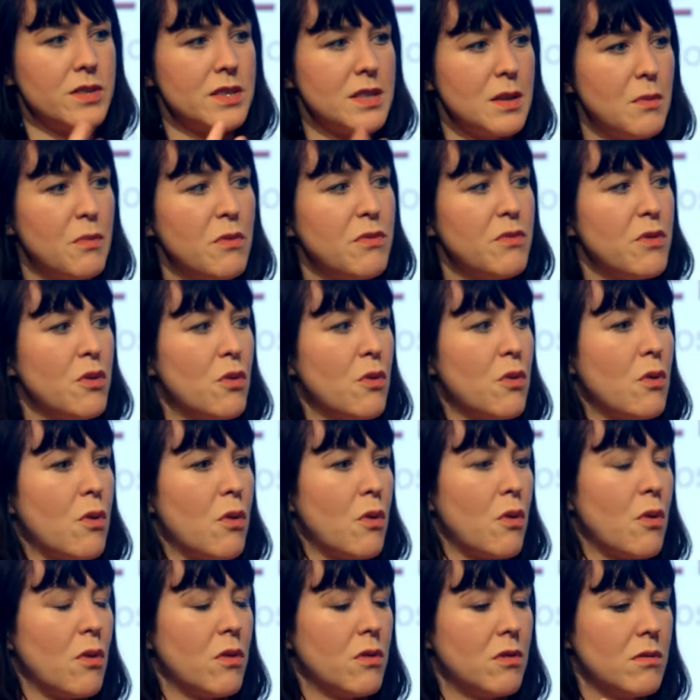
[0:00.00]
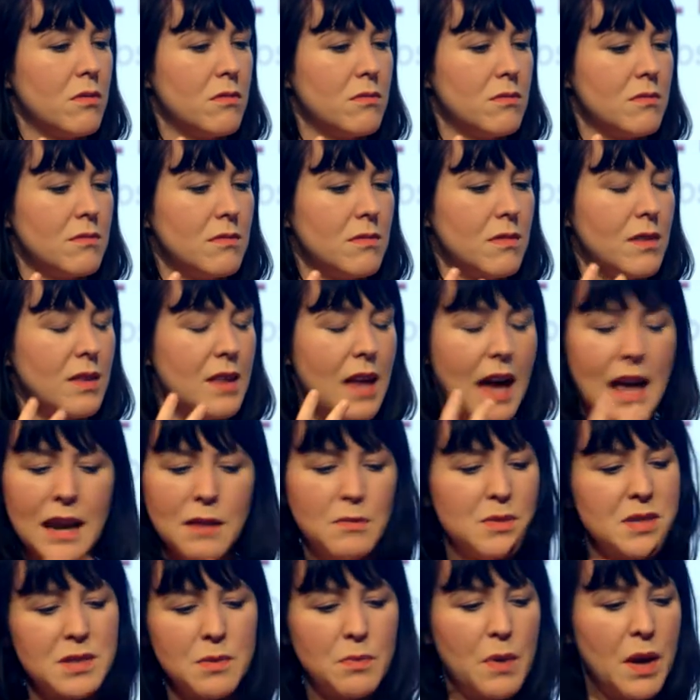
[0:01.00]
some of the
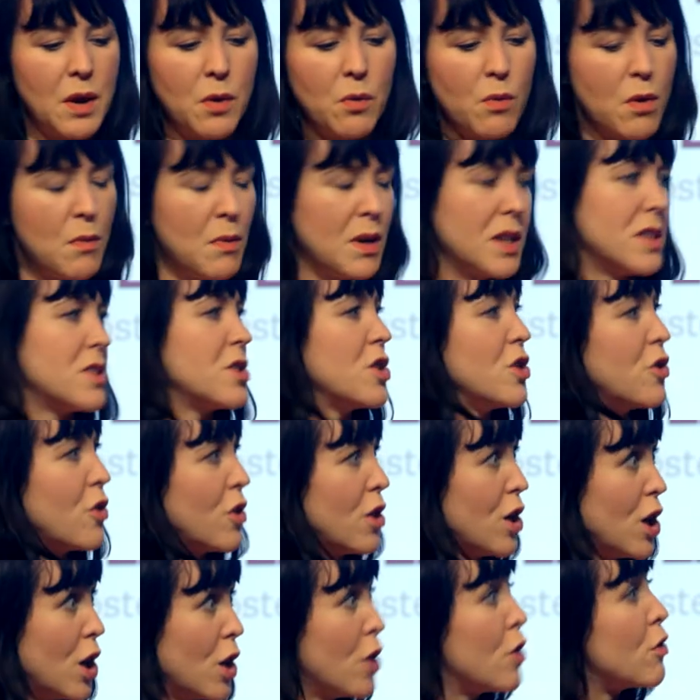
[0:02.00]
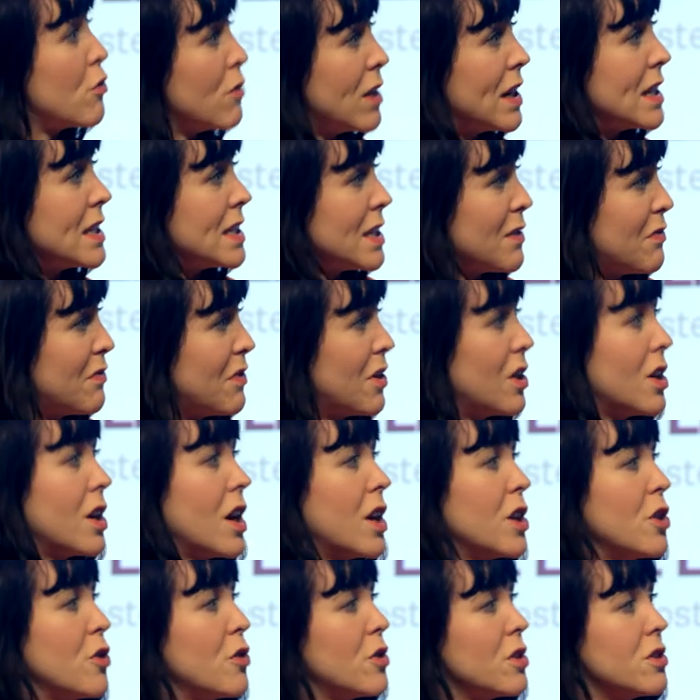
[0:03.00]
elements of being a woman is you can look really different
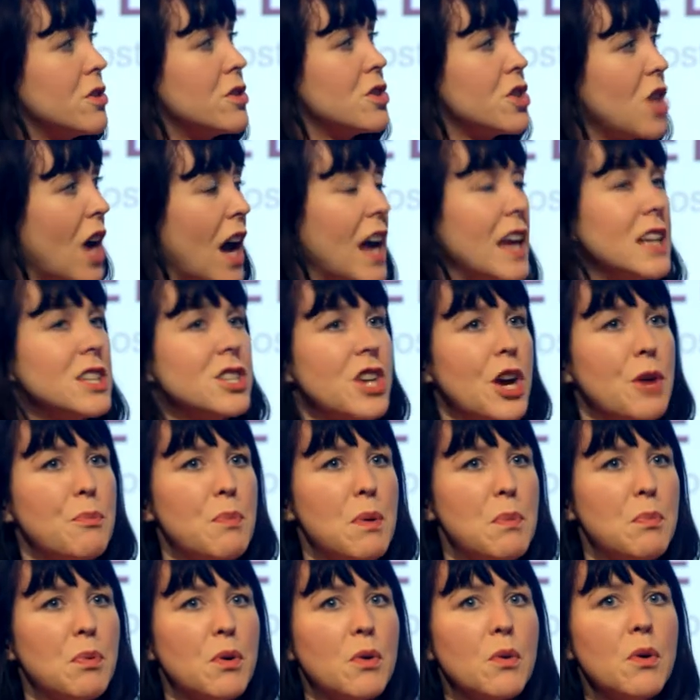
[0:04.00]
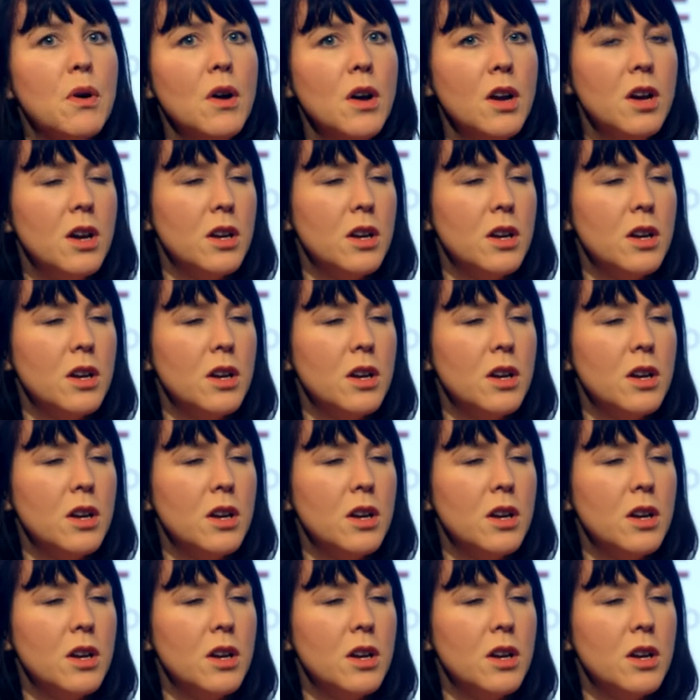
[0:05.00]
and you can change how people...